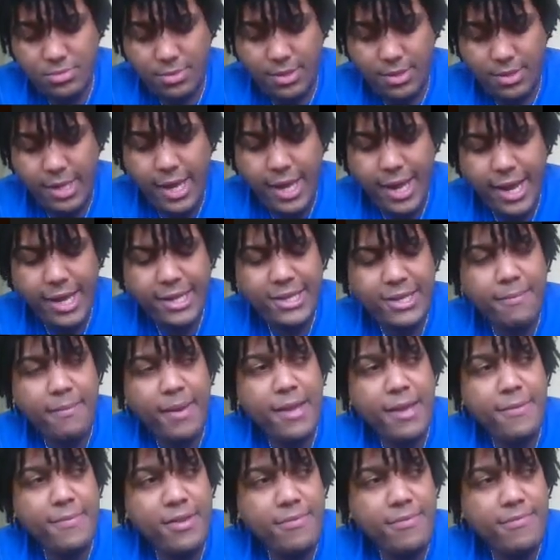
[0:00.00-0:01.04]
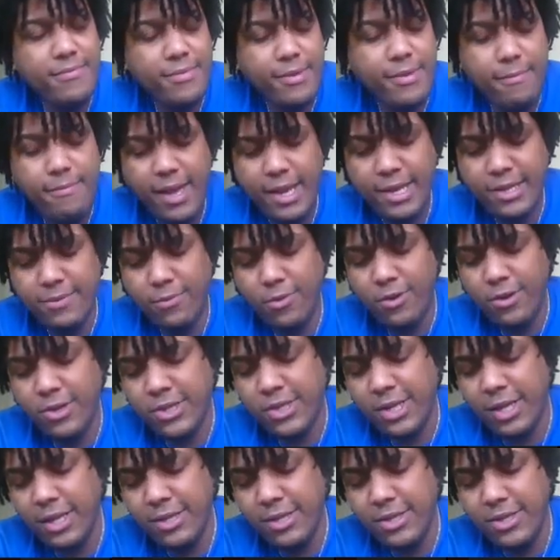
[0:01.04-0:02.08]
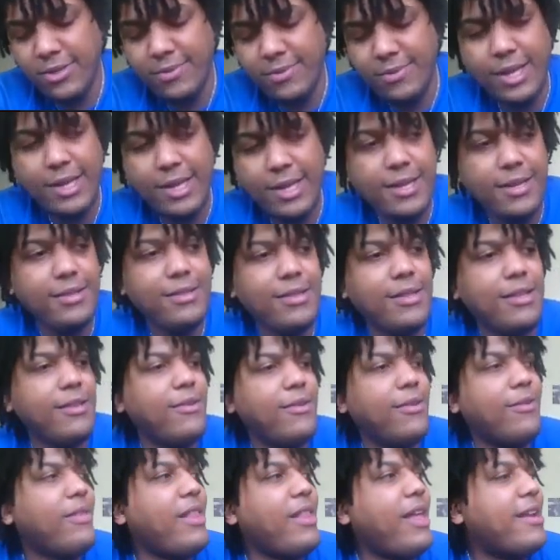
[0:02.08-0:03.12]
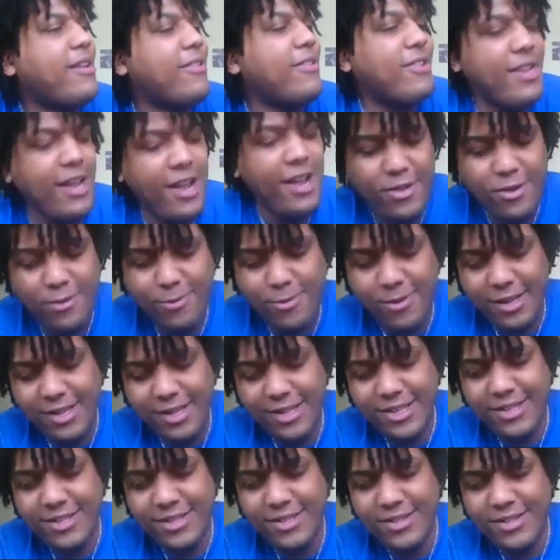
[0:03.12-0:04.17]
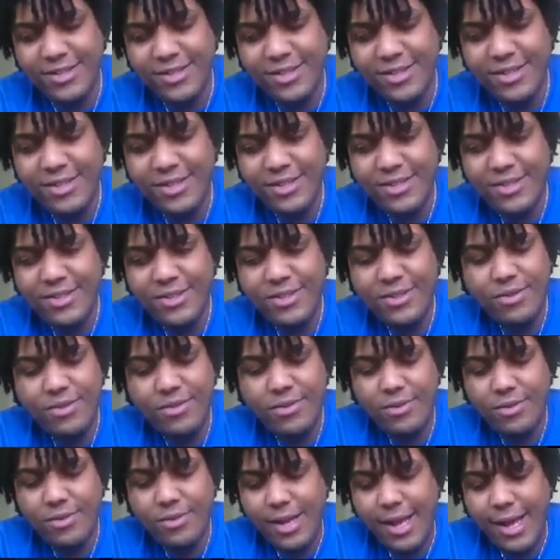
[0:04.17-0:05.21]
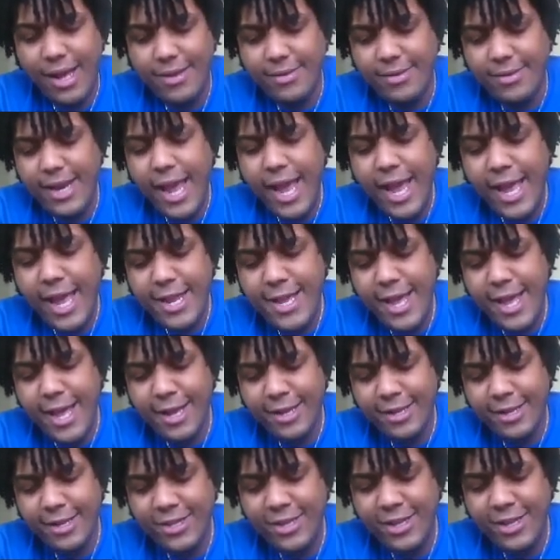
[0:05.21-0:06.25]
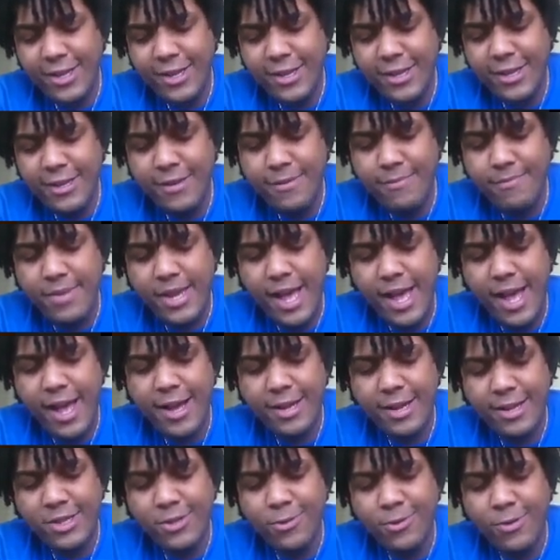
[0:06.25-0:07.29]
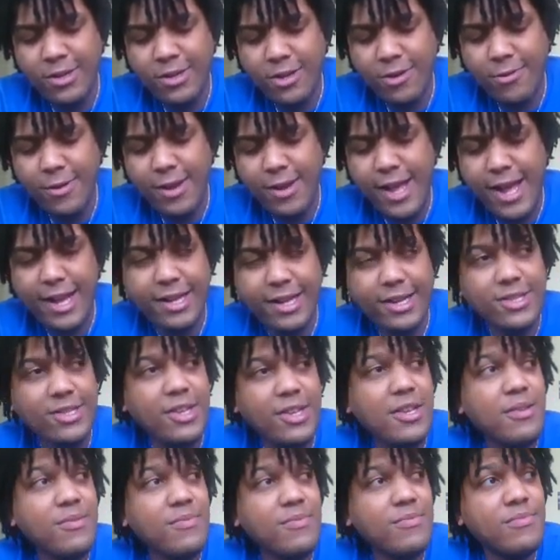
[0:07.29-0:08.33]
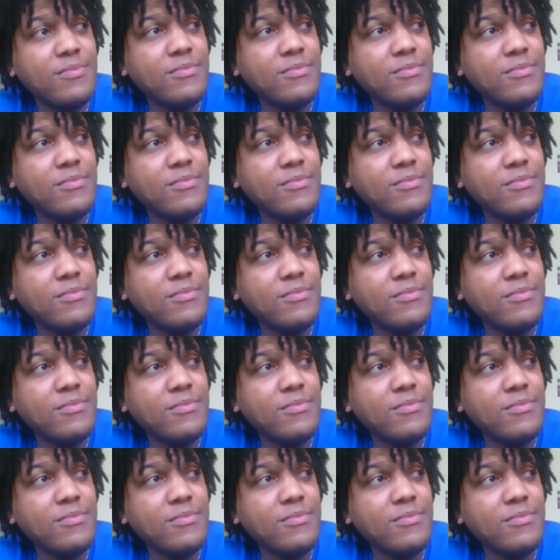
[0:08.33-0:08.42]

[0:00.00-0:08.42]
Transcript: Yeah, that's a maybe. It makes more sense than a lot of the other ones. Natty, I could see. Bianca, to a degree, I could see.